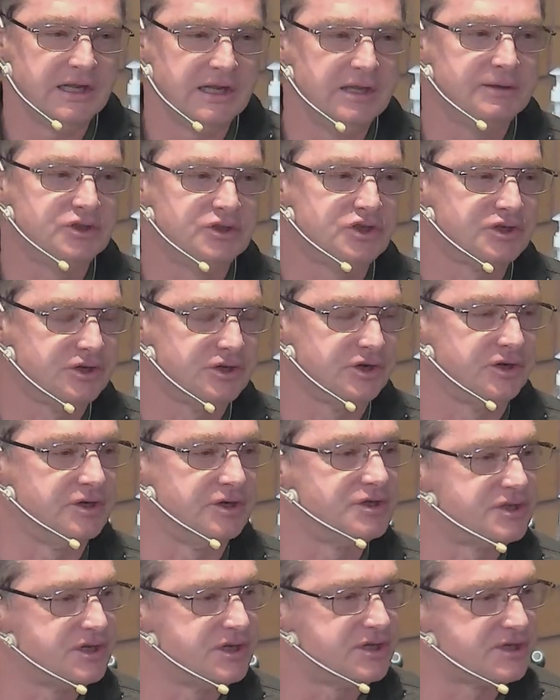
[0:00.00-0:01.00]
any
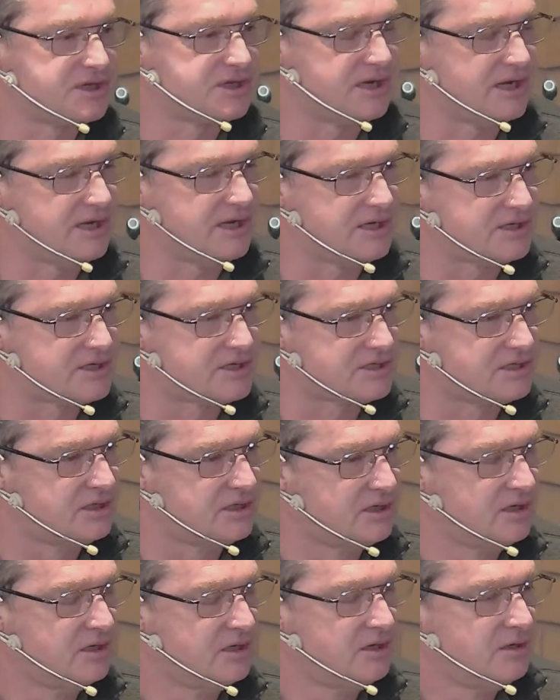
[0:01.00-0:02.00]
church that
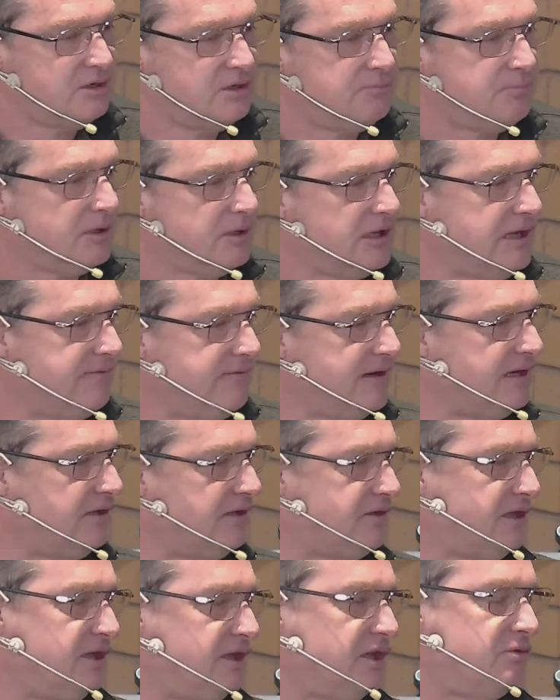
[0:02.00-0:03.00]
says,
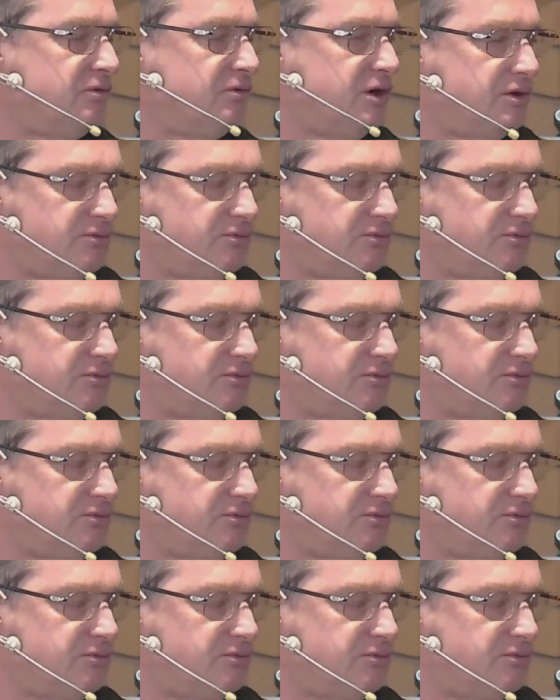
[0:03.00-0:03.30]
believe anything